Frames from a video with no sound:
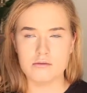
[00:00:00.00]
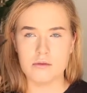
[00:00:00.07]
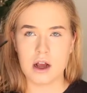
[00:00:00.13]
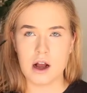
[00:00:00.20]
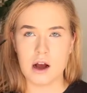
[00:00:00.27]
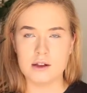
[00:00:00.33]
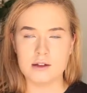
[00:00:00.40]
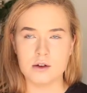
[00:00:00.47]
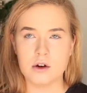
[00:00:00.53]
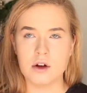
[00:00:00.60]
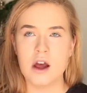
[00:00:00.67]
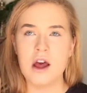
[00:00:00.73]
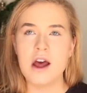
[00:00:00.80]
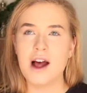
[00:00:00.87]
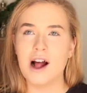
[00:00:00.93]
I can't
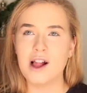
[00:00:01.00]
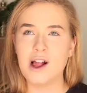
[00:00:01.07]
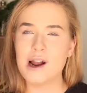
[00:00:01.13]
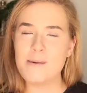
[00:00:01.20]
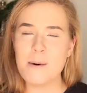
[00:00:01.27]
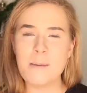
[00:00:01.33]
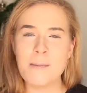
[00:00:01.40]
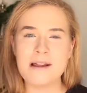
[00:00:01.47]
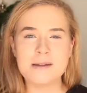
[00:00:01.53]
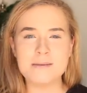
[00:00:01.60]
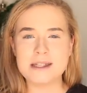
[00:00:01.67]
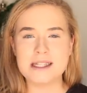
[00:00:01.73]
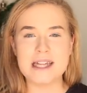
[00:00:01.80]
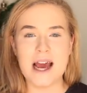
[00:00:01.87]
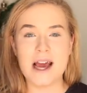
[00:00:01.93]
talk. A lot of people make the
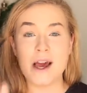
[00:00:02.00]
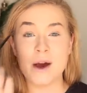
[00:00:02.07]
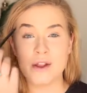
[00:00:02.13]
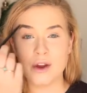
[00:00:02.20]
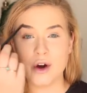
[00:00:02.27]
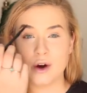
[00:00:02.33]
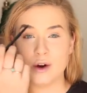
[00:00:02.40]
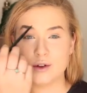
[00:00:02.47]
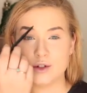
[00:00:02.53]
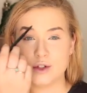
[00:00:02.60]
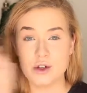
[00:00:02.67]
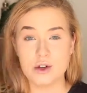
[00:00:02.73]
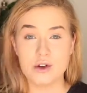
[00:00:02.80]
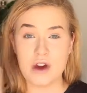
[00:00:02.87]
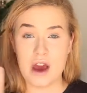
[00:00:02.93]
mistake and go
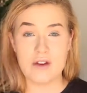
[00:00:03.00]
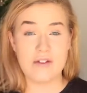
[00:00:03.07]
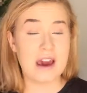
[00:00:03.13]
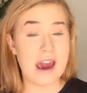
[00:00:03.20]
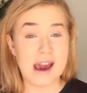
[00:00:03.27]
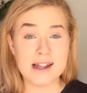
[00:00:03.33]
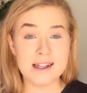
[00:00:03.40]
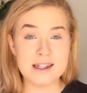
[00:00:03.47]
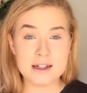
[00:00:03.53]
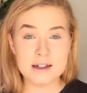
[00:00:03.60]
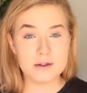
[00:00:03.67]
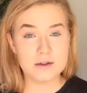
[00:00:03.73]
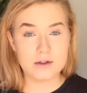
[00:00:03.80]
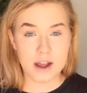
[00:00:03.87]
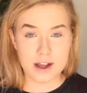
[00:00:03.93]
too
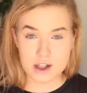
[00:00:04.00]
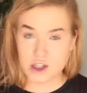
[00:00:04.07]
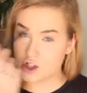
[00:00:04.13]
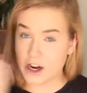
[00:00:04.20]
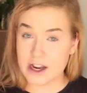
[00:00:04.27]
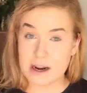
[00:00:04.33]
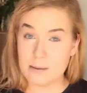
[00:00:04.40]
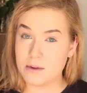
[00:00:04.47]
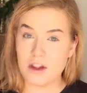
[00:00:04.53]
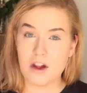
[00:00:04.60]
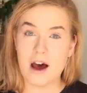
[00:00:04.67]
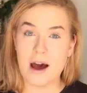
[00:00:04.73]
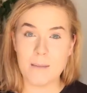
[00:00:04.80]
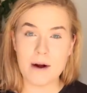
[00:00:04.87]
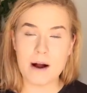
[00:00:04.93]
heavy-handed, like straight in with
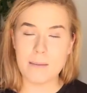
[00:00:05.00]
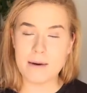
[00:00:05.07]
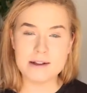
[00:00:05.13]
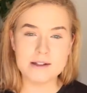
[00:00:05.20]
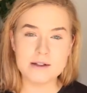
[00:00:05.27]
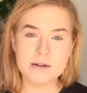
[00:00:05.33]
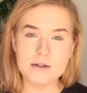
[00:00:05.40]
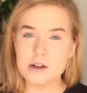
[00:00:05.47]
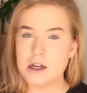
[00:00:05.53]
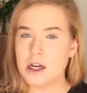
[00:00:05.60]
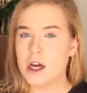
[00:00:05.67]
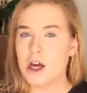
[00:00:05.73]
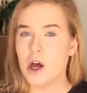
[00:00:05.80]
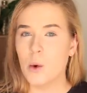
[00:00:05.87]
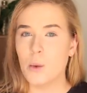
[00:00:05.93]
the eyebrow pencil.
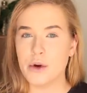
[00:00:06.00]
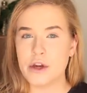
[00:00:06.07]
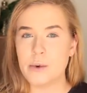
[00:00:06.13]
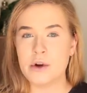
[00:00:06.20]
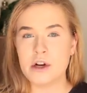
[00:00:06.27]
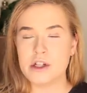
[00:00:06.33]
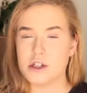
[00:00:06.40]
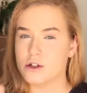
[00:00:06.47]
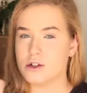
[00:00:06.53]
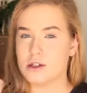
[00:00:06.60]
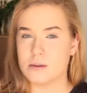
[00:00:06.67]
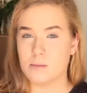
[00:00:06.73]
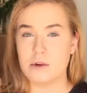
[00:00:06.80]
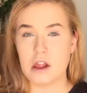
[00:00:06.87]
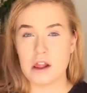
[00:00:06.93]
What you want to do
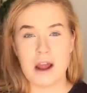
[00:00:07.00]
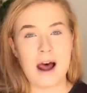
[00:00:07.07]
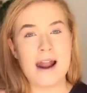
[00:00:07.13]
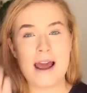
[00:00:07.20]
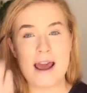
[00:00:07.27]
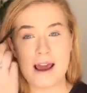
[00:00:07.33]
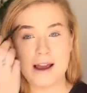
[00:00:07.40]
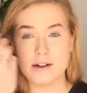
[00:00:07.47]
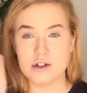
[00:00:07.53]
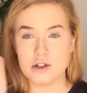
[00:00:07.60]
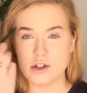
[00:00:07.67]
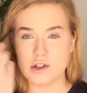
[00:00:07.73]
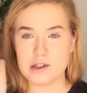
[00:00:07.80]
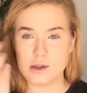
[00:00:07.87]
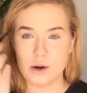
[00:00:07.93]
is, with a light hand,
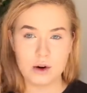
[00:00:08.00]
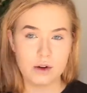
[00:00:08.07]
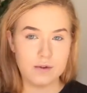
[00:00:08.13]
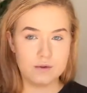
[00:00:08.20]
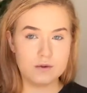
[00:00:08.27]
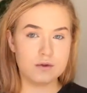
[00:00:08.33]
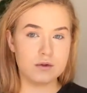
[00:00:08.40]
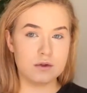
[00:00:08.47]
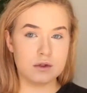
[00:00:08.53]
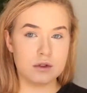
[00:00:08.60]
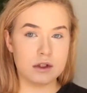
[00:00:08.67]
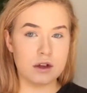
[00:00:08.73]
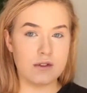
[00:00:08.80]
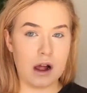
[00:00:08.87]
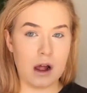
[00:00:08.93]
just sort of
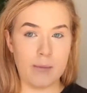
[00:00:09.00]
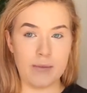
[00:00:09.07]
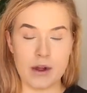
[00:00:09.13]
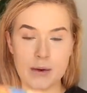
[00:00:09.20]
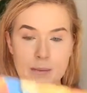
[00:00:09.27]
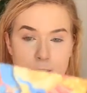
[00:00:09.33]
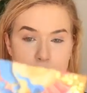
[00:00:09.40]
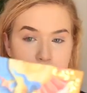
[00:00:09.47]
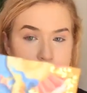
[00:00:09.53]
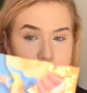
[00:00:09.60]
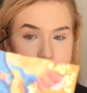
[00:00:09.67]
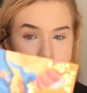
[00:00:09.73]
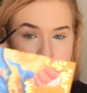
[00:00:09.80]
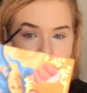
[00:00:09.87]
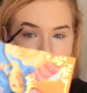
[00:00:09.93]
develop the brush
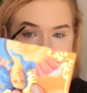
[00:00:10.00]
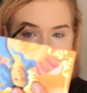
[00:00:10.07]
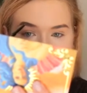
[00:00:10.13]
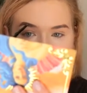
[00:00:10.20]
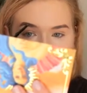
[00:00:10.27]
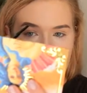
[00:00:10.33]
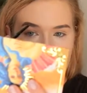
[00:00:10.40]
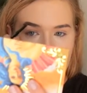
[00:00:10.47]
strokes.